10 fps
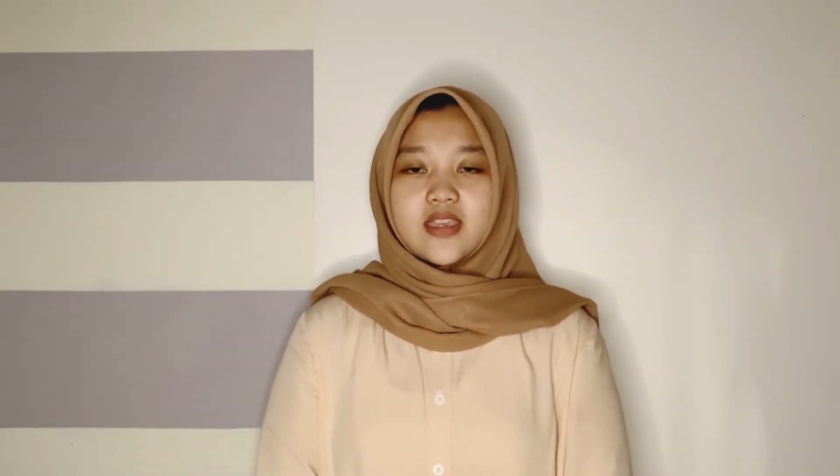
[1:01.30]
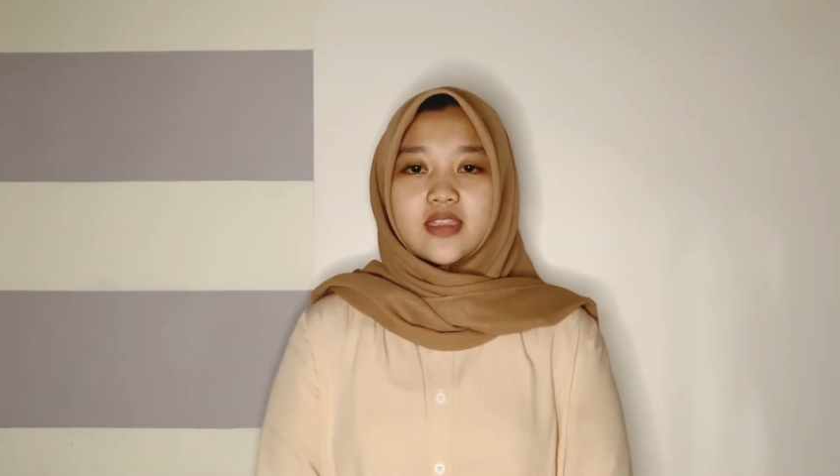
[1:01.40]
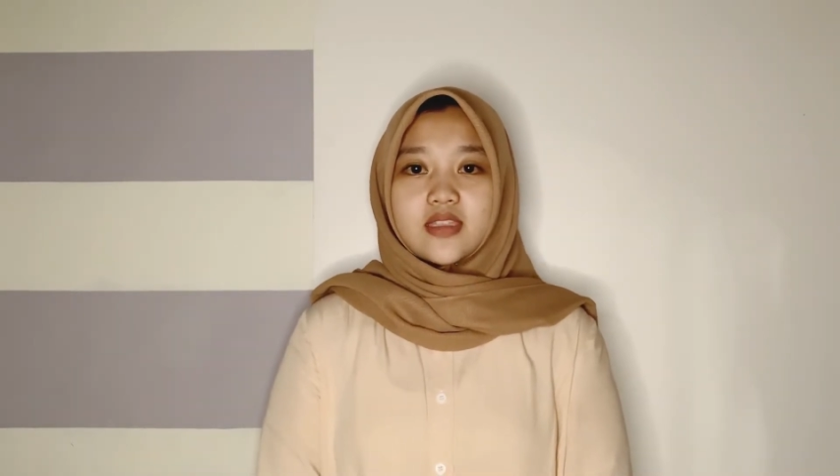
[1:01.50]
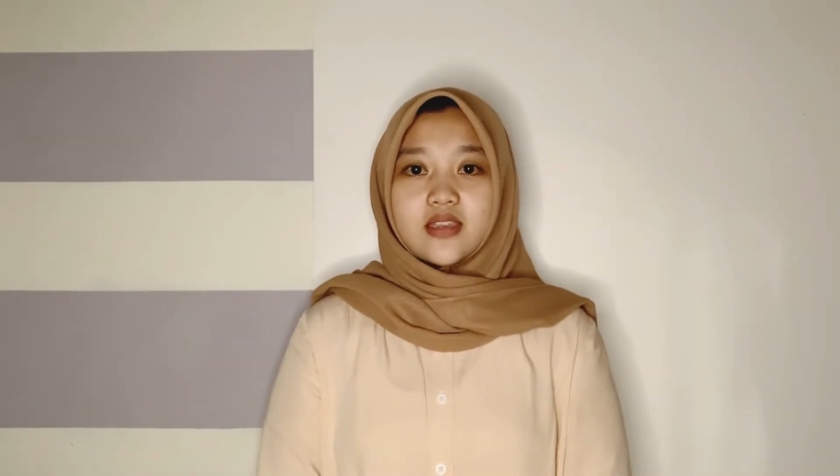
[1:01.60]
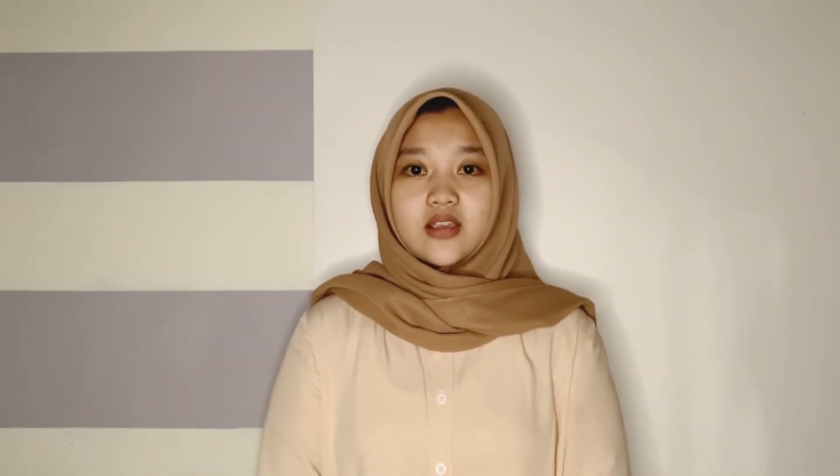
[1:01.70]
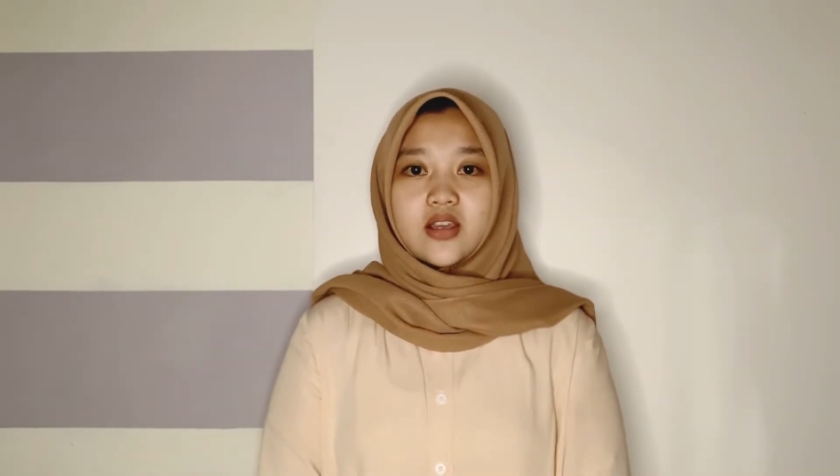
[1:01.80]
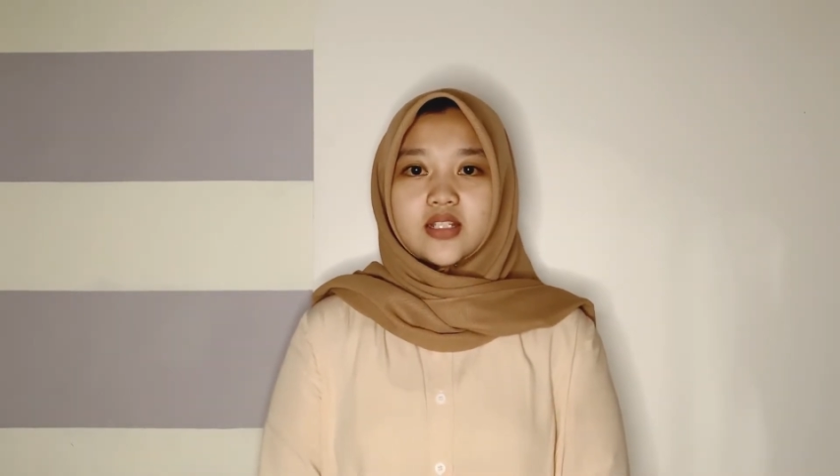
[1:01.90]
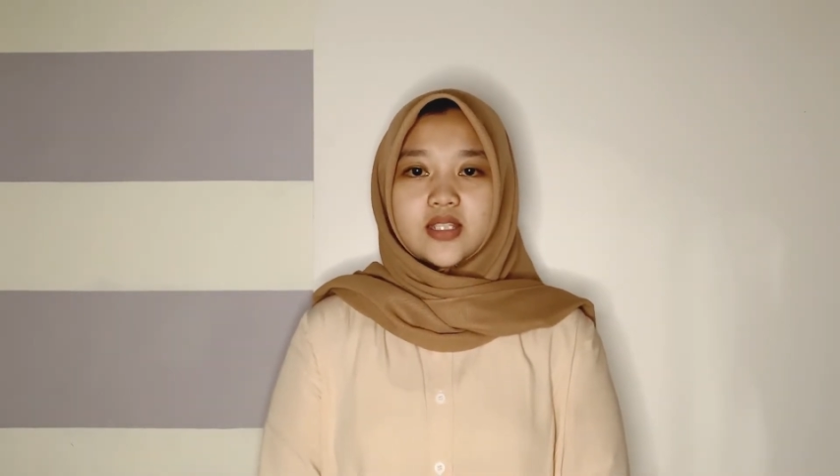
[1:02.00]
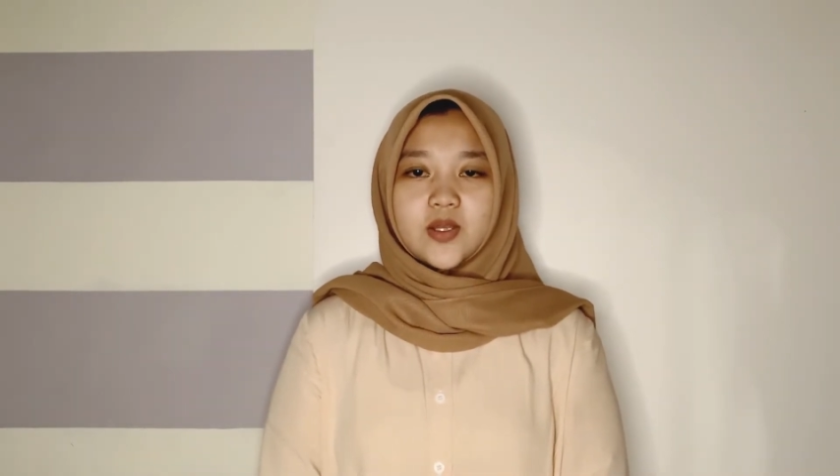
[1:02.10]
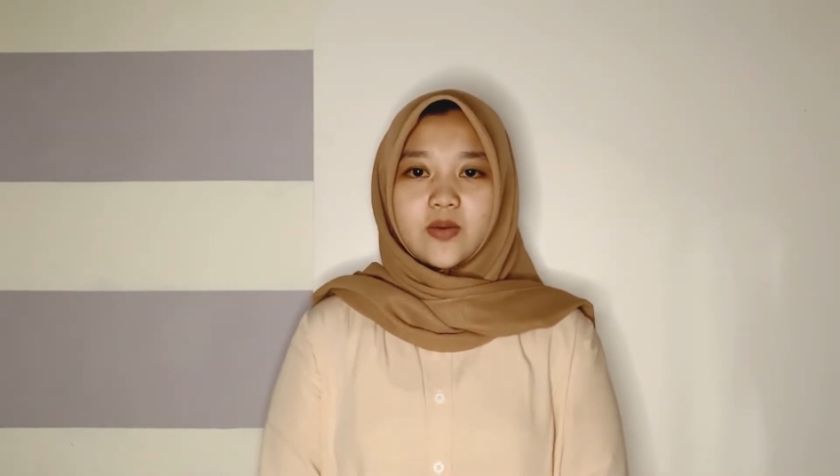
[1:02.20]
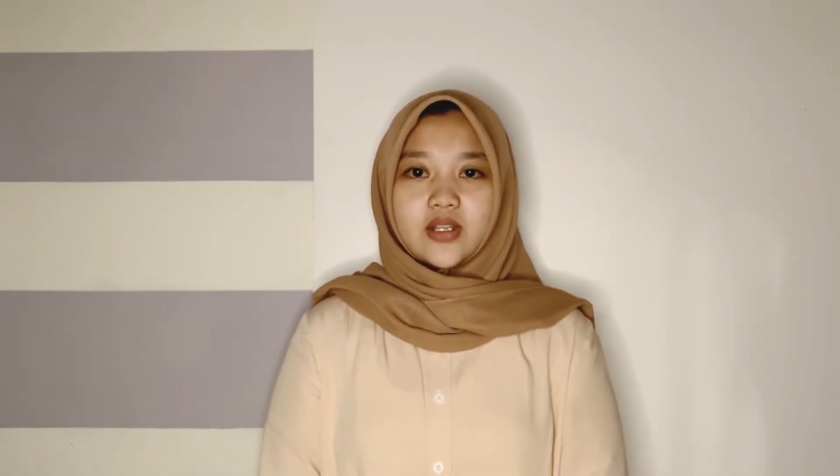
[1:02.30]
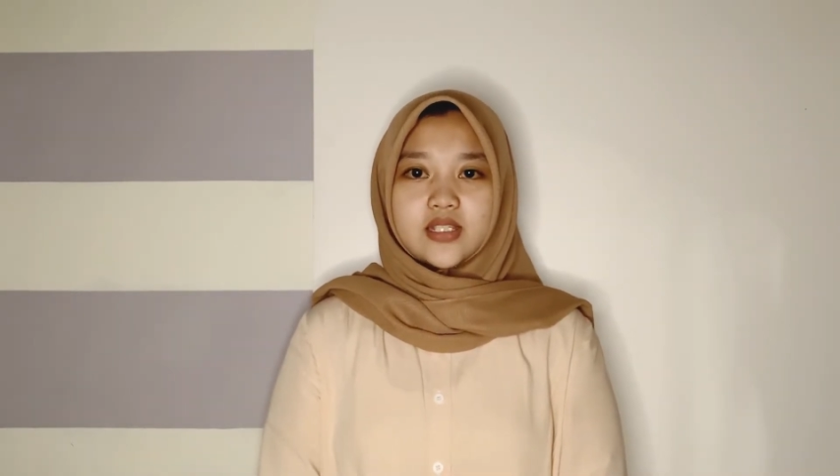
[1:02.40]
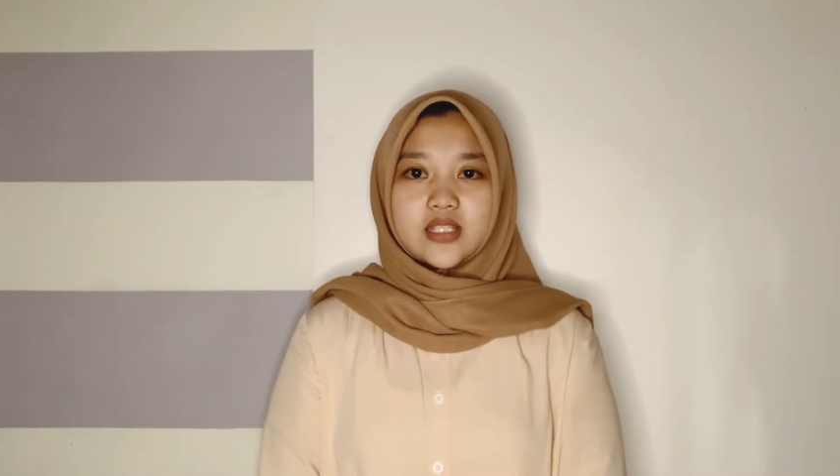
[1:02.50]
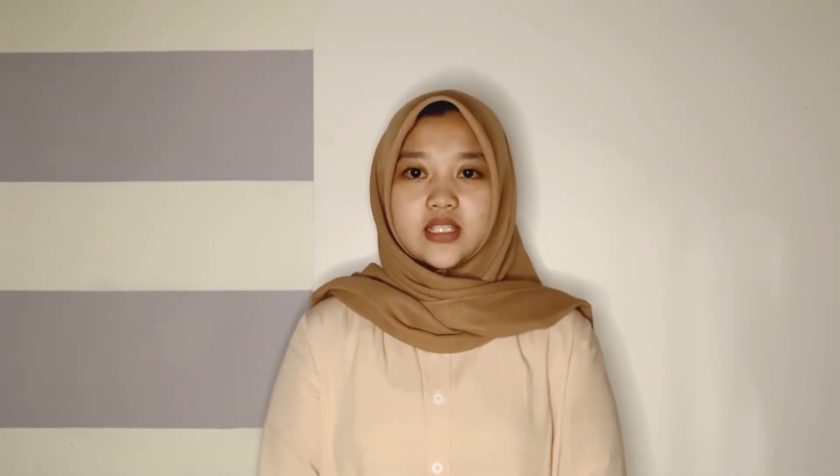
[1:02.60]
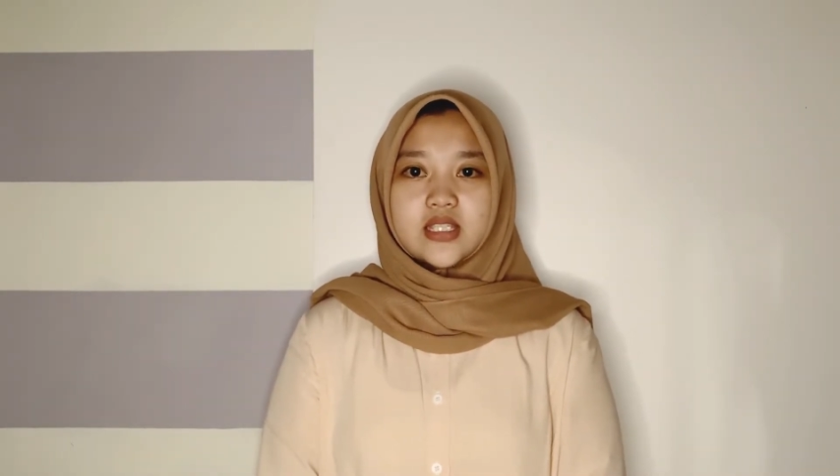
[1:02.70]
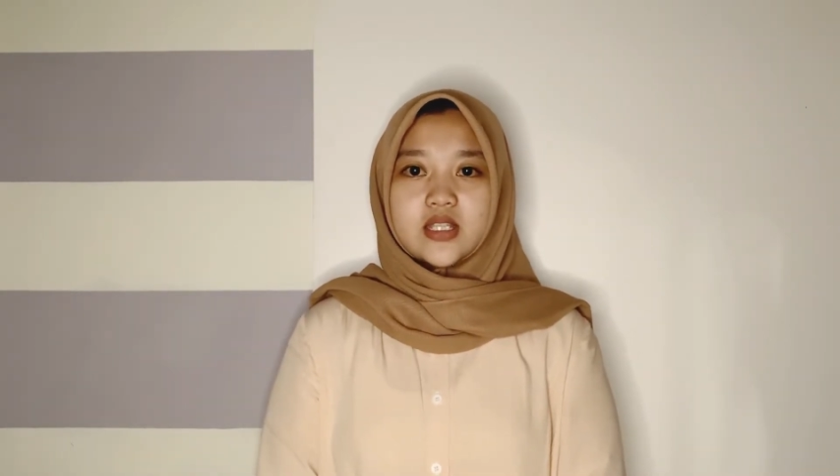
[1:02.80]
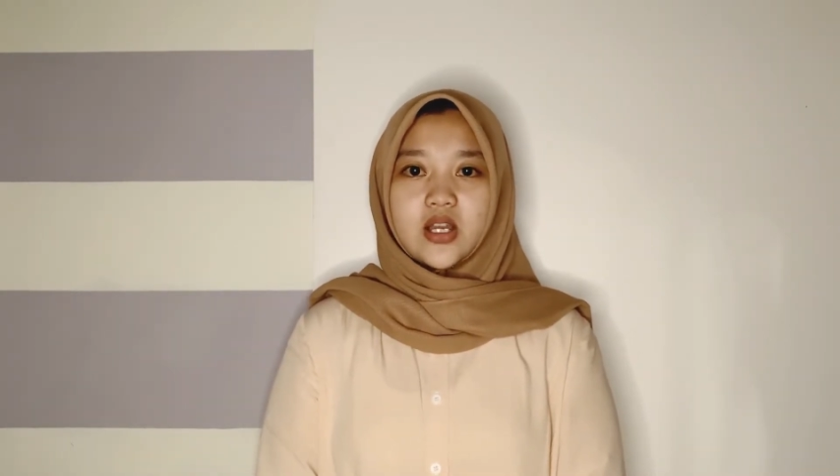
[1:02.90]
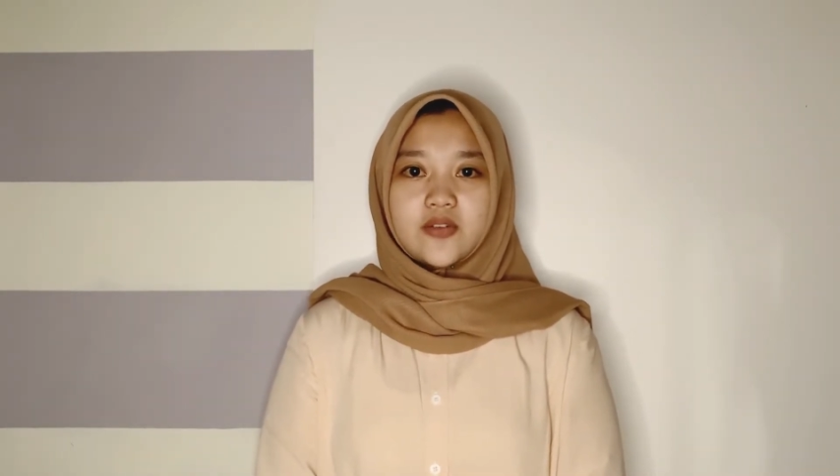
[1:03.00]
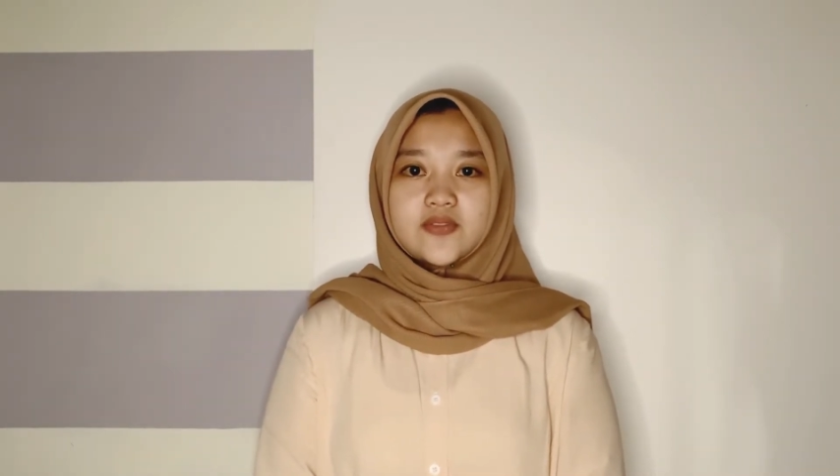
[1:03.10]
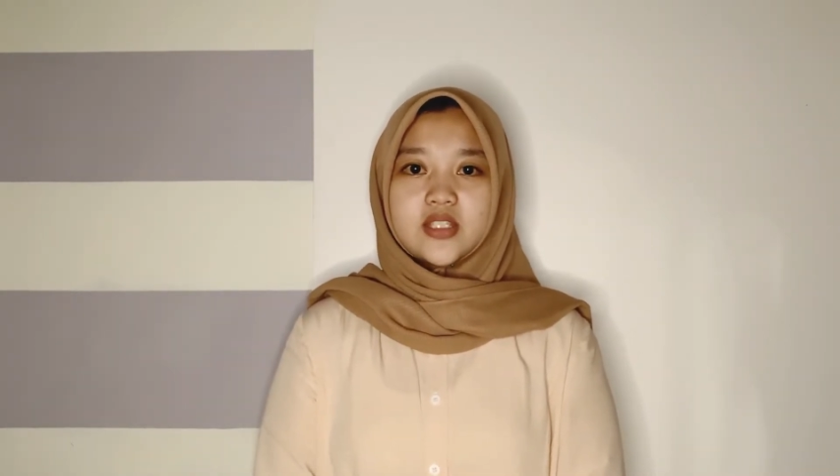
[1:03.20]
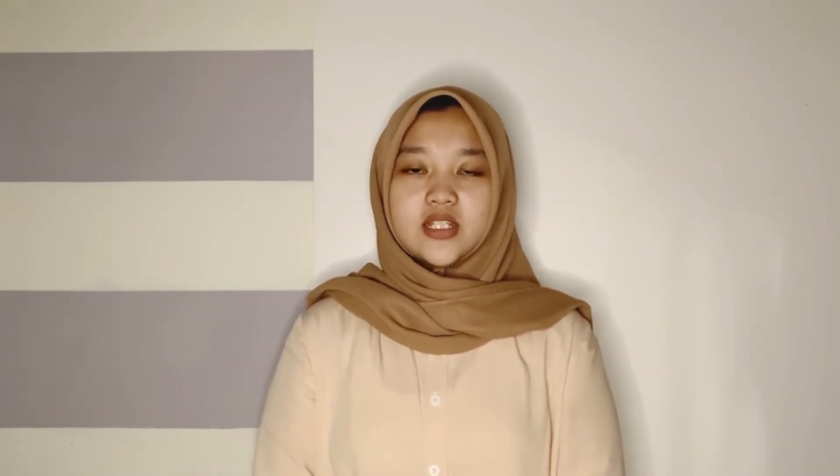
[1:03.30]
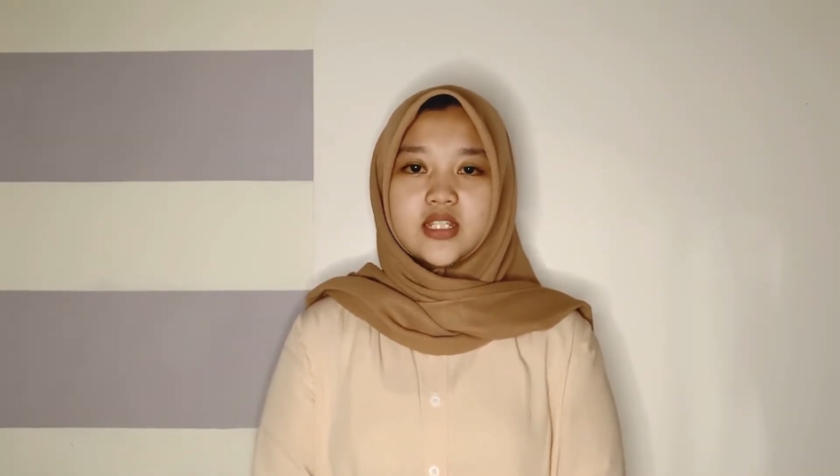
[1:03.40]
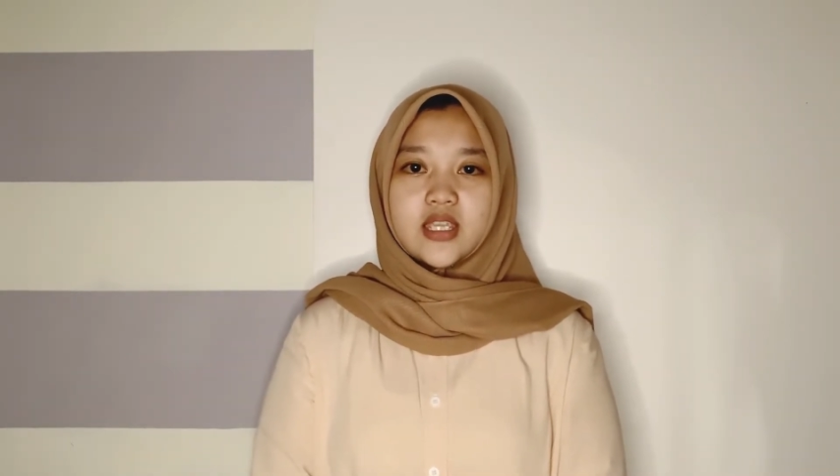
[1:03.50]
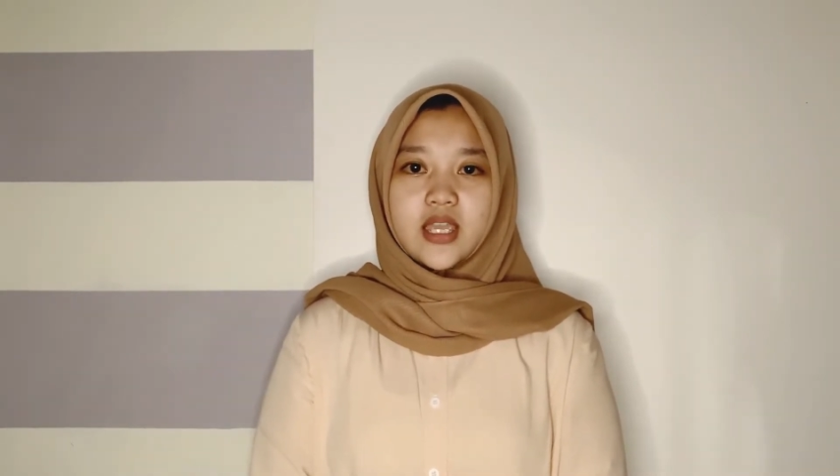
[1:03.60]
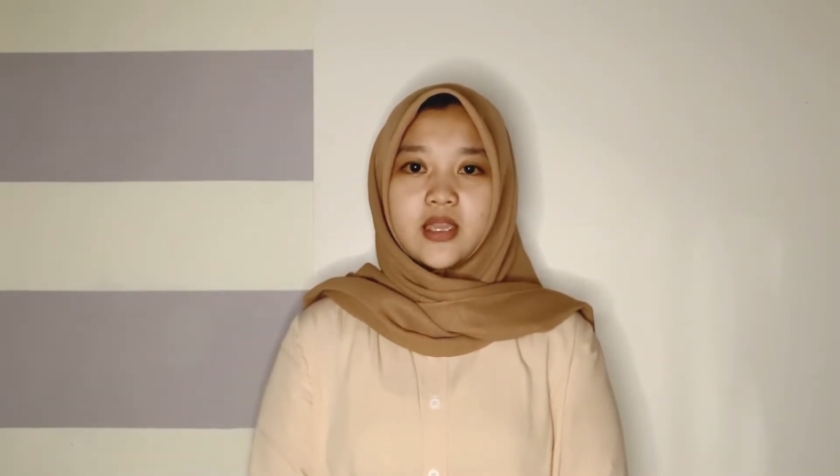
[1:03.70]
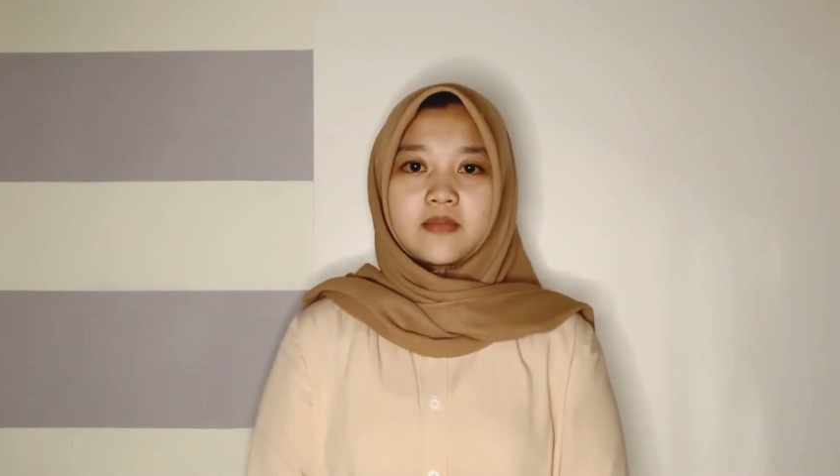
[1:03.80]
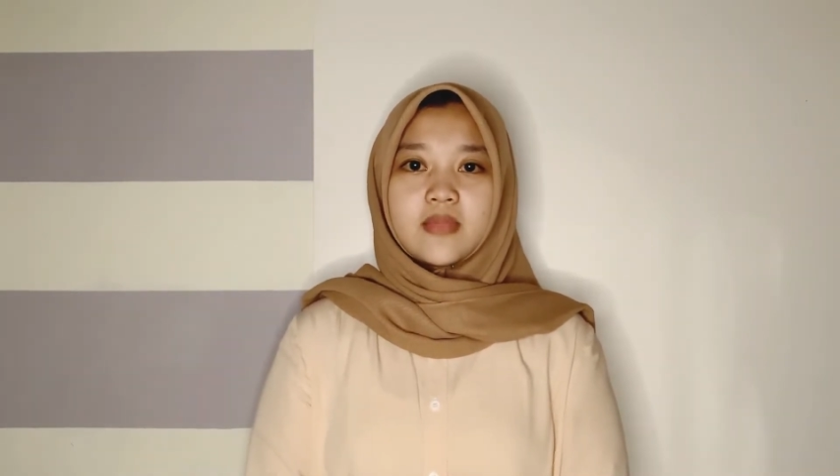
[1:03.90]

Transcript: The consequences of GDM